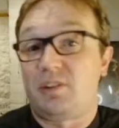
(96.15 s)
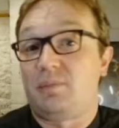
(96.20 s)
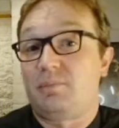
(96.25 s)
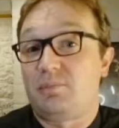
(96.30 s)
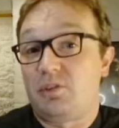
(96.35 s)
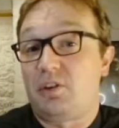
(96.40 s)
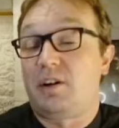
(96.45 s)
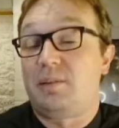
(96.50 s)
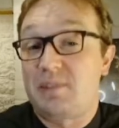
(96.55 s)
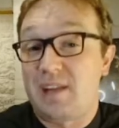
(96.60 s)

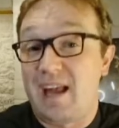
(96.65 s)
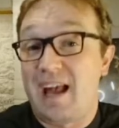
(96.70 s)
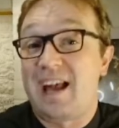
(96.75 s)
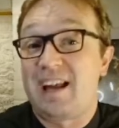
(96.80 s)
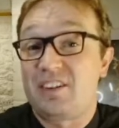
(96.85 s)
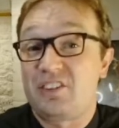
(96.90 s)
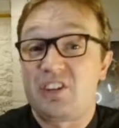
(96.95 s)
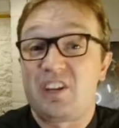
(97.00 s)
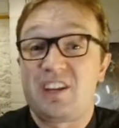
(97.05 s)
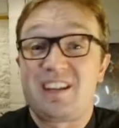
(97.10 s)
sometimes
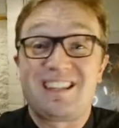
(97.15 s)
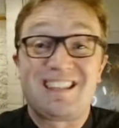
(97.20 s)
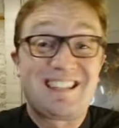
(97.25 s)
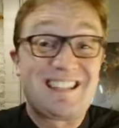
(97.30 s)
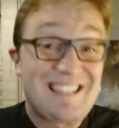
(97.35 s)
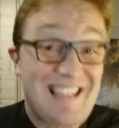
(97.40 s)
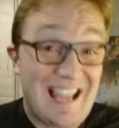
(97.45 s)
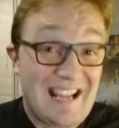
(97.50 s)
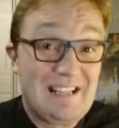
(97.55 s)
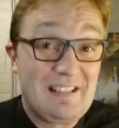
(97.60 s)
as
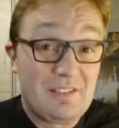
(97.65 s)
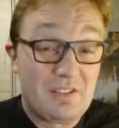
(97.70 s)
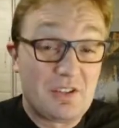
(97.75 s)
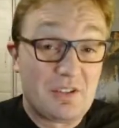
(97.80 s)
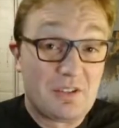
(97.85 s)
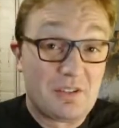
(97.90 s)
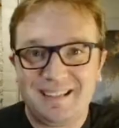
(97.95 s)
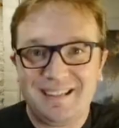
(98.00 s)
saints.